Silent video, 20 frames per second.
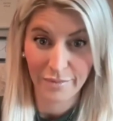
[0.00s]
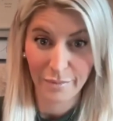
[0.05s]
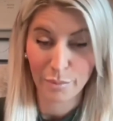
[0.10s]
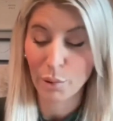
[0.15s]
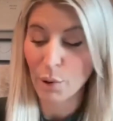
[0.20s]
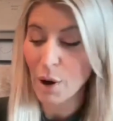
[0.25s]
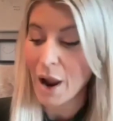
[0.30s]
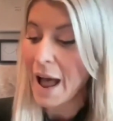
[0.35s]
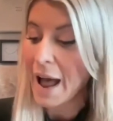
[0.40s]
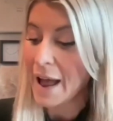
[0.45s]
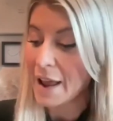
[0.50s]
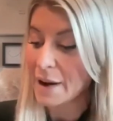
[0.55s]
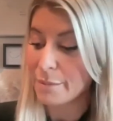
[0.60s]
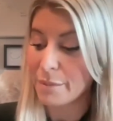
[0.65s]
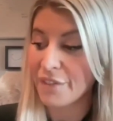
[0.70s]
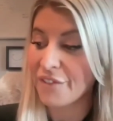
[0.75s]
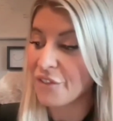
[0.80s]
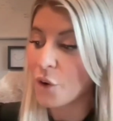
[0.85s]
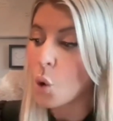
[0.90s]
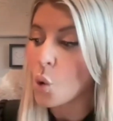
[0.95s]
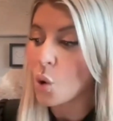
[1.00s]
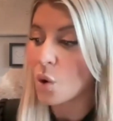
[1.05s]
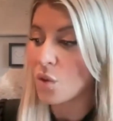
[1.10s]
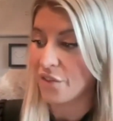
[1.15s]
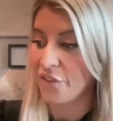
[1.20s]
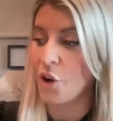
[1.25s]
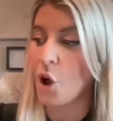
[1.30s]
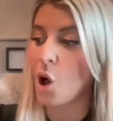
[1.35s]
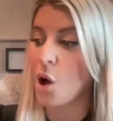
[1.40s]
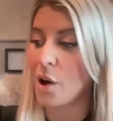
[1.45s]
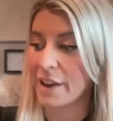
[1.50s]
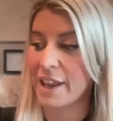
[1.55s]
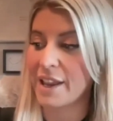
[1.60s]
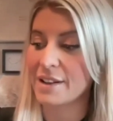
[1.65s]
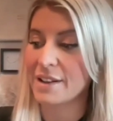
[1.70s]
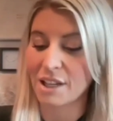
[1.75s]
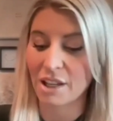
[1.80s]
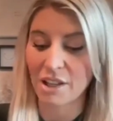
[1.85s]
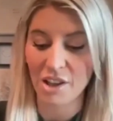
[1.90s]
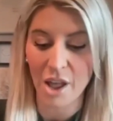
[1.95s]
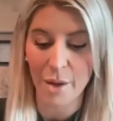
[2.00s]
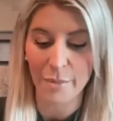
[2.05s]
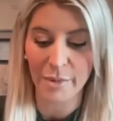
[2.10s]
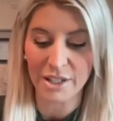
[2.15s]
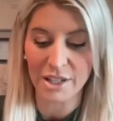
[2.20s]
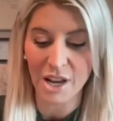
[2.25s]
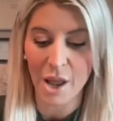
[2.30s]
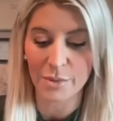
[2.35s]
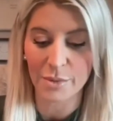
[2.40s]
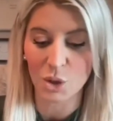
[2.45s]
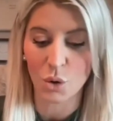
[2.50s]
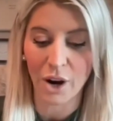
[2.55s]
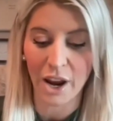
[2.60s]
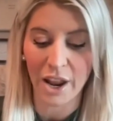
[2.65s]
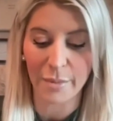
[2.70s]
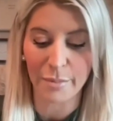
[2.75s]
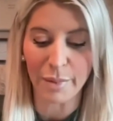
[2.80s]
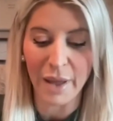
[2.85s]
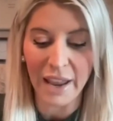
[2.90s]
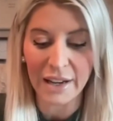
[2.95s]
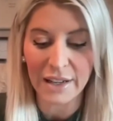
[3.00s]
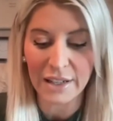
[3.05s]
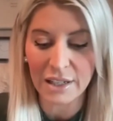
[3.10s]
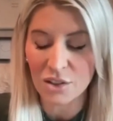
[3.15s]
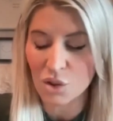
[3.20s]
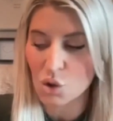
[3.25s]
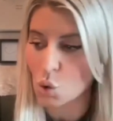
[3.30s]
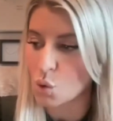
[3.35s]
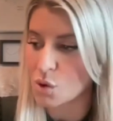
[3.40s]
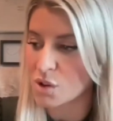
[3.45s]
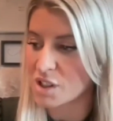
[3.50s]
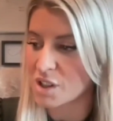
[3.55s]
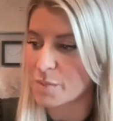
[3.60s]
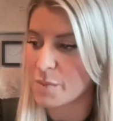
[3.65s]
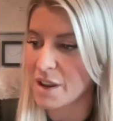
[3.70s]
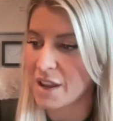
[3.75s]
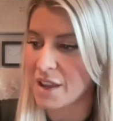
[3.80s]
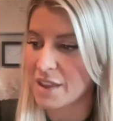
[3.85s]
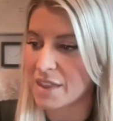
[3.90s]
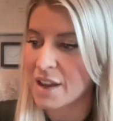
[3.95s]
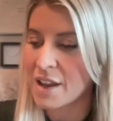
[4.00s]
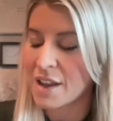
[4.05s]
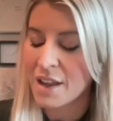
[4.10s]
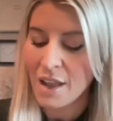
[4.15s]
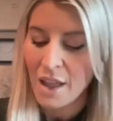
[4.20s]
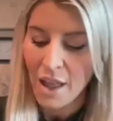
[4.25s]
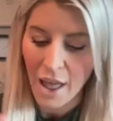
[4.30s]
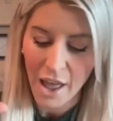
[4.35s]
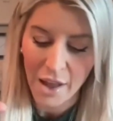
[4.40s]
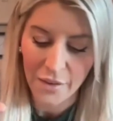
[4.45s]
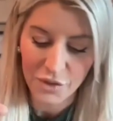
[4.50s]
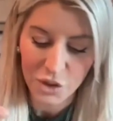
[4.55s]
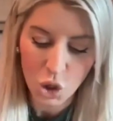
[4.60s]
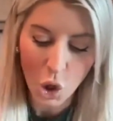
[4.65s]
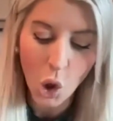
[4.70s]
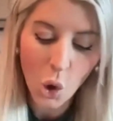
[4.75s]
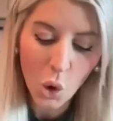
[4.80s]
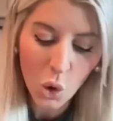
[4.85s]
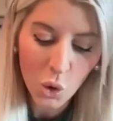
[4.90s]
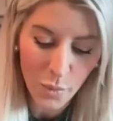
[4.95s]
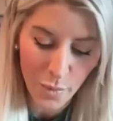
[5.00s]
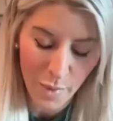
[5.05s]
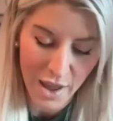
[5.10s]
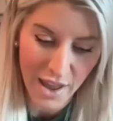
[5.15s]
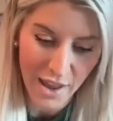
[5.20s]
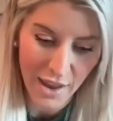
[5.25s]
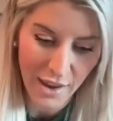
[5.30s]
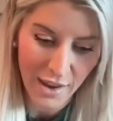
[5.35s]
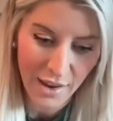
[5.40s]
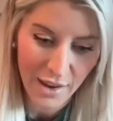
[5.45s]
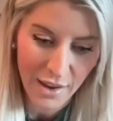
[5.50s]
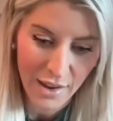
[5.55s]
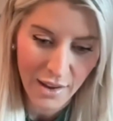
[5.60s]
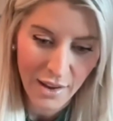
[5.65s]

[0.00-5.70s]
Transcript: Pride before the fall. I can't tell you how many times Greg Baden, George Smith have told me